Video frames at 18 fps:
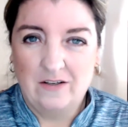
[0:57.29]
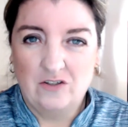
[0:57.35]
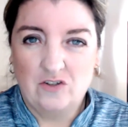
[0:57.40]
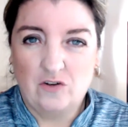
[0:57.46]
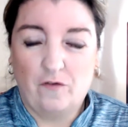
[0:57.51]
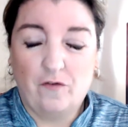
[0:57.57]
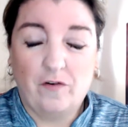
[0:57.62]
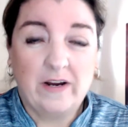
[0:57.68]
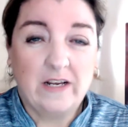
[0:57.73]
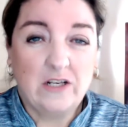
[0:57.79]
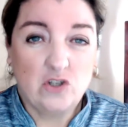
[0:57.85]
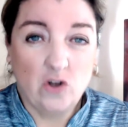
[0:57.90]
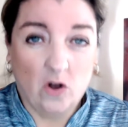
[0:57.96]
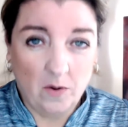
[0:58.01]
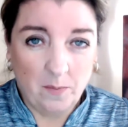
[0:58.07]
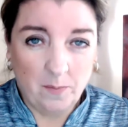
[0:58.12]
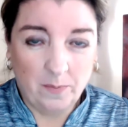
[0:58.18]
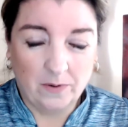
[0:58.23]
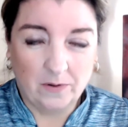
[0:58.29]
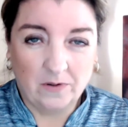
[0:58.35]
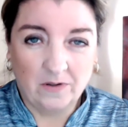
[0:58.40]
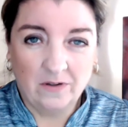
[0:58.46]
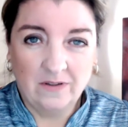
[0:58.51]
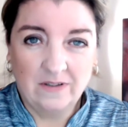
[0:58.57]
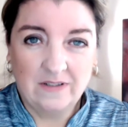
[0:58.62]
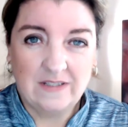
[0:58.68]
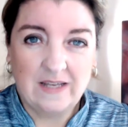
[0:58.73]
So for
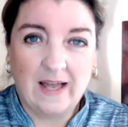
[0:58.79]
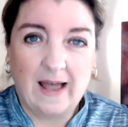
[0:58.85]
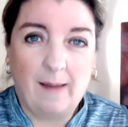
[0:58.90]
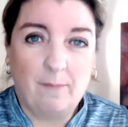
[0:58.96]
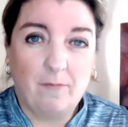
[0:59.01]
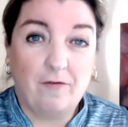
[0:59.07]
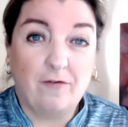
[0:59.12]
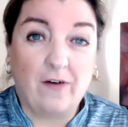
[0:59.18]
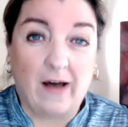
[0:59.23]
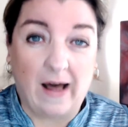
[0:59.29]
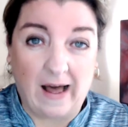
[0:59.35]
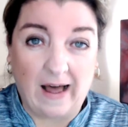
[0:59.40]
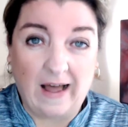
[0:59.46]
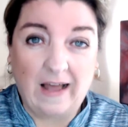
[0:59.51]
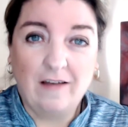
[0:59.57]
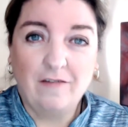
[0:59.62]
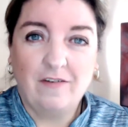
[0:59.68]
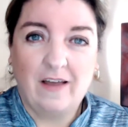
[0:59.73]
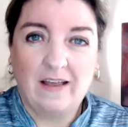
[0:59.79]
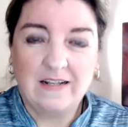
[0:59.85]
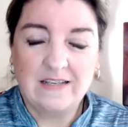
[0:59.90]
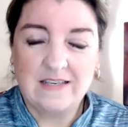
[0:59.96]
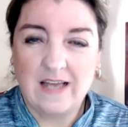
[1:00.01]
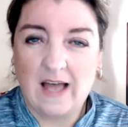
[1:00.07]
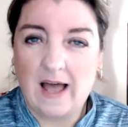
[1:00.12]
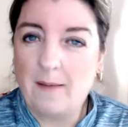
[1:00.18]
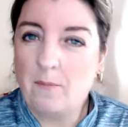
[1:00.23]
example, type 5 and
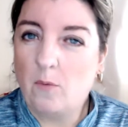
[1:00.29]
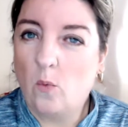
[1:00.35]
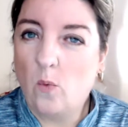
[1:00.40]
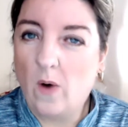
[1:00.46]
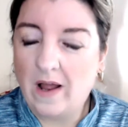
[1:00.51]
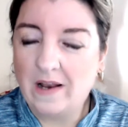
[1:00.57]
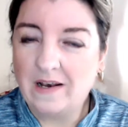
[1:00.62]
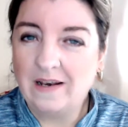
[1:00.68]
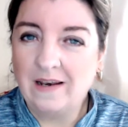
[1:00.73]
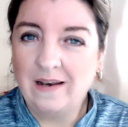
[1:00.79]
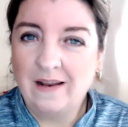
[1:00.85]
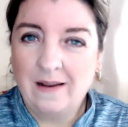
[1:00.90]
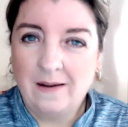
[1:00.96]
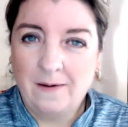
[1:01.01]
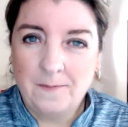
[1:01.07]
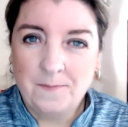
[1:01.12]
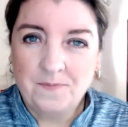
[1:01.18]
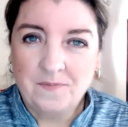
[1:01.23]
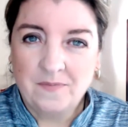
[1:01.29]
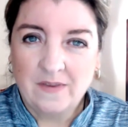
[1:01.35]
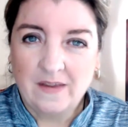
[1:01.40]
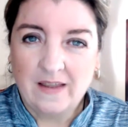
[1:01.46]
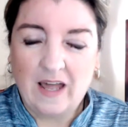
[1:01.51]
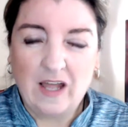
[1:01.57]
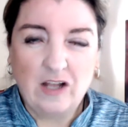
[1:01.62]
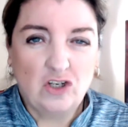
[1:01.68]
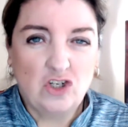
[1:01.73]
type 1
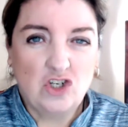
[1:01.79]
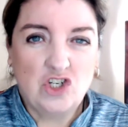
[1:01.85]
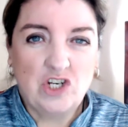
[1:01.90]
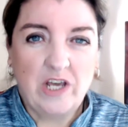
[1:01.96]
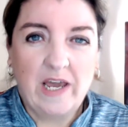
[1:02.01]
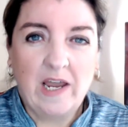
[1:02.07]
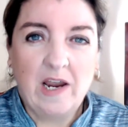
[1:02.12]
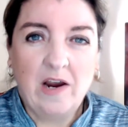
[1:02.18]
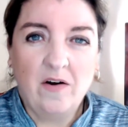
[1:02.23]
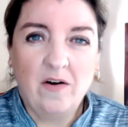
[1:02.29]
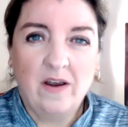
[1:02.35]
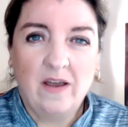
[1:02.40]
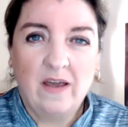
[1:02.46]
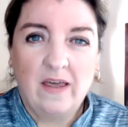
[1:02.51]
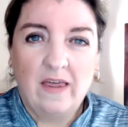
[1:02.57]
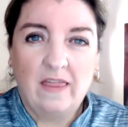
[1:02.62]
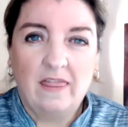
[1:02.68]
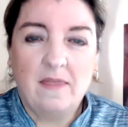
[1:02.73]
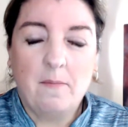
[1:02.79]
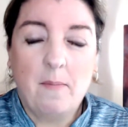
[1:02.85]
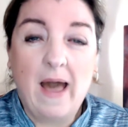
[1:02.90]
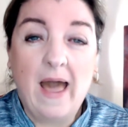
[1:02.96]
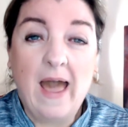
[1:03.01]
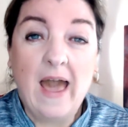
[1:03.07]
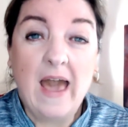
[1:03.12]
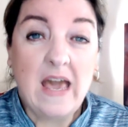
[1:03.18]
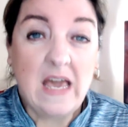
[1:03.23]
can share the
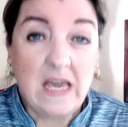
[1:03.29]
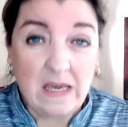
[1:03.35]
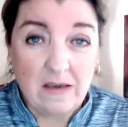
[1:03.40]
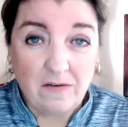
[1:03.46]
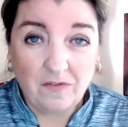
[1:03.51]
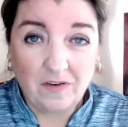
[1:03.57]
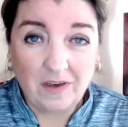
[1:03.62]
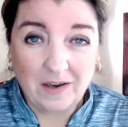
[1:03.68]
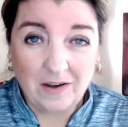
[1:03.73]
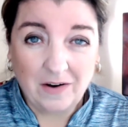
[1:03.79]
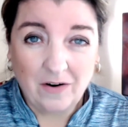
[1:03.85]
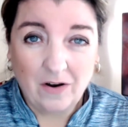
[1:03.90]
behavior